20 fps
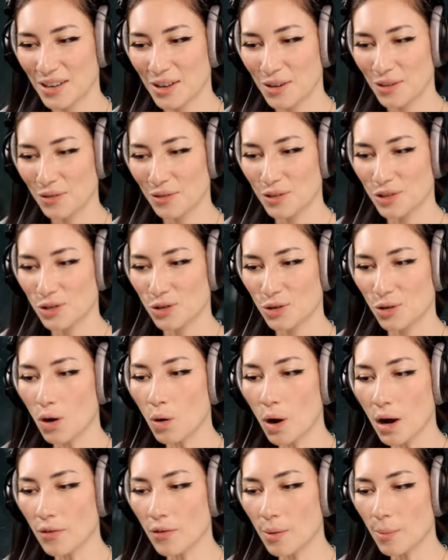For sure. Oh,
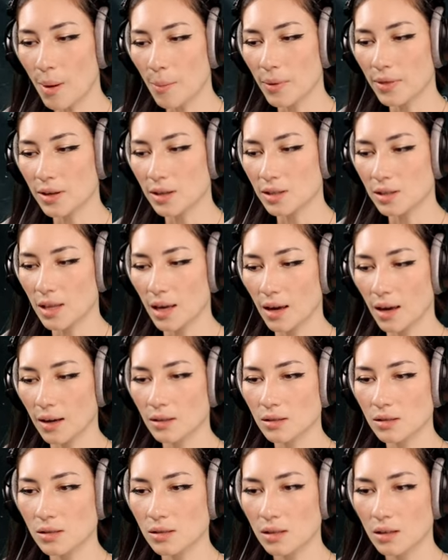I remember these
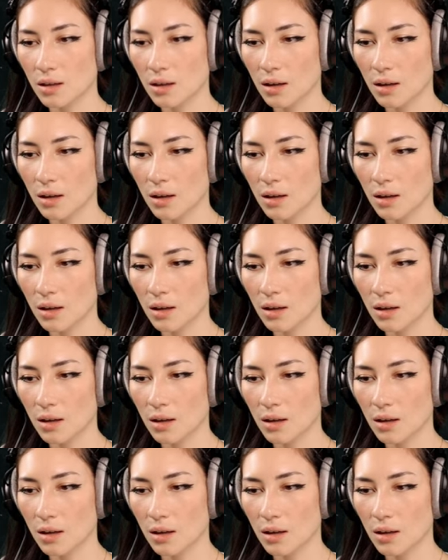things.